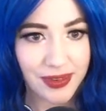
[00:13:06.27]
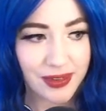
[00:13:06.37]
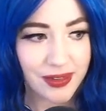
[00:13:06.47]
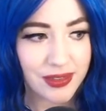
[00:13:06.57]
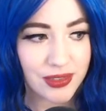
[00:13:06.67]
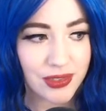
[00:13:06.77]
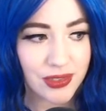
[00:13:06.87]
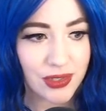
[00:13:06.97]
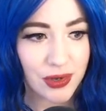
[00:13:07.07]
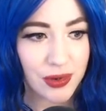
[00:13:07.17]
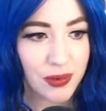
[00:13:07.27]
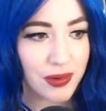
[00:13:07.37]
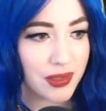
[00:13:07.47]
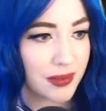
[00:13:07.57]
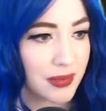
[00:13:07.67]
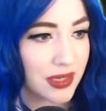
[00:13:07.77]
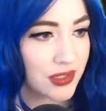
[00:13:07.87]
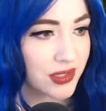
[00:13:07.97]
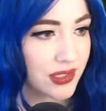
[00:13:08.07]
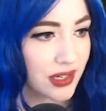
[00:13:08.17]
So let me
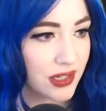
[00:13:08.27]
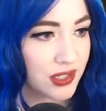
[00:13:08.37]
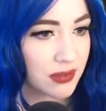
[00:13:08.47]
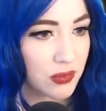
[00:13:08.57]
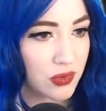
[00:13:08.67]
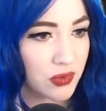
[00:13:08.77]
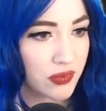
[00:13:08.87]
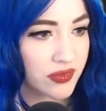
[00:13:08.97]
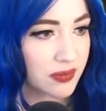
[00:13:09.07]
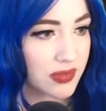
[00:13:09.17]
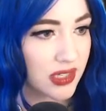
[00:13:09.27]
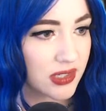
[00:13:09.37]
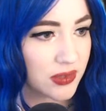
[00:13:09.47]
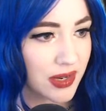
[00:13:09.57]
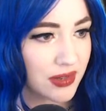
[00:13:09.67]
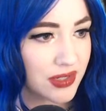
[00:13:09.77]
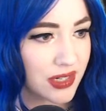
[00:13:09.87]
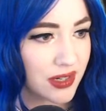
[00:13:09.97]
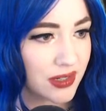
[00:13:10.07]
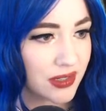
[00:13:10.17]
just actually move some things around
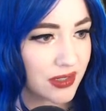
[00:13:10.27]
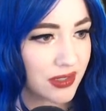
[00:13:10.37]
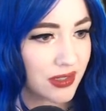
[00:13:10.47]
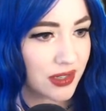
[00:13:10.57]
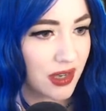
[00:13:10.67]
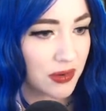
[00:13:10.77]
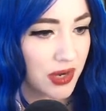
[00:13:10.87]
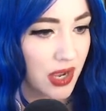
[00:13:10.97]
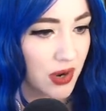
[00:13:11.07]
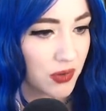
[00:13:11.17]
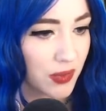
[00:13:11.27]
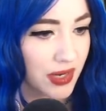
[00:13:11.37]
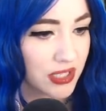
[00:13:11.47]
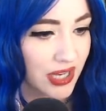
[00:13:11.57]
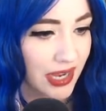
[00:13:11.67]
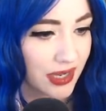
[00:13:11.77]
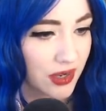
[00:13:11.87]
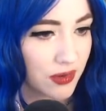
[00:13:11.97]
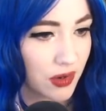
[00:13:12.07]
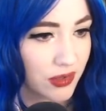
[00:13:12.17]
here. Oh no, where did chat
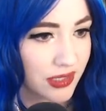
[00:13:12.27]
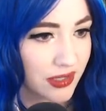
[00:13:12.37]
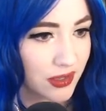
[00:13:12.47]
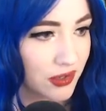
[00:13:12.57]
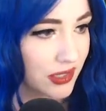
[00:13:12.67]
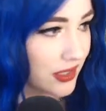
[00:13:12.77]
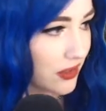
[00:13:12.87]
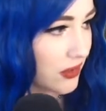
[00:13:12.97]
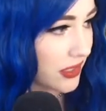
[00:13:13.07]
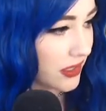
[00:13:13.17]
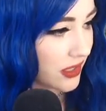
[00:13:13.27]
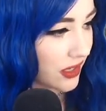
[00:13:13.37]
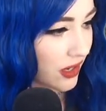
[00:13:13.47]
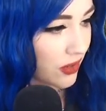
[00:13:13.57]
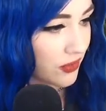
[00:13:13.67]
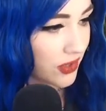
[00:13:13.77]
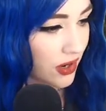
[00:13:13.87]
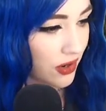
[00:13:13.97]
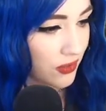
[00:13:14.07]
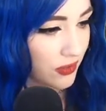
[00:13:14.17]
go? Hold on. Oh
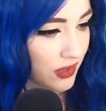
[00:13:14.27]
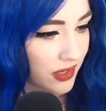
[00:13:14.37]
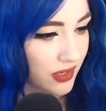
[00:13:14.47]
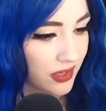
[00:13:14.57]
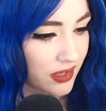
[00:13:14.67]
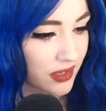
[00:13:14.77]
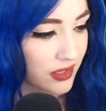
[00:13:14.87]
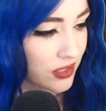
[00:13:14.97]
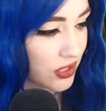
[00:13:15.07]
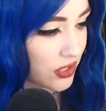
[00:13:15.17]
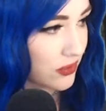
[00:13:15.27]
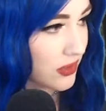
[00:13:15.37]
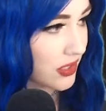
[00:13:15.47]
no. Shoot.